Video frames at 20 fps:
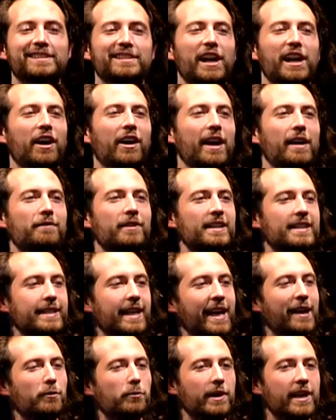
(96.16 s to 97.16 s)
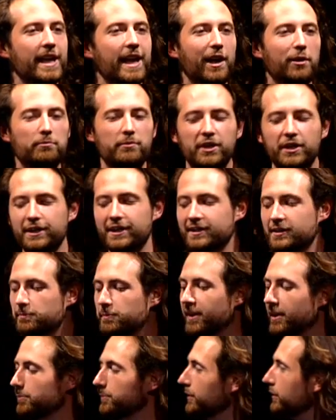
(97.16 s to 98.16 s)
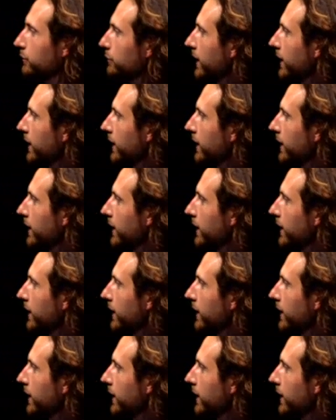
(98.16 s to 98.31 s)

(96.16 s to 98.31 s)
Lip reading: So every day we help millions of people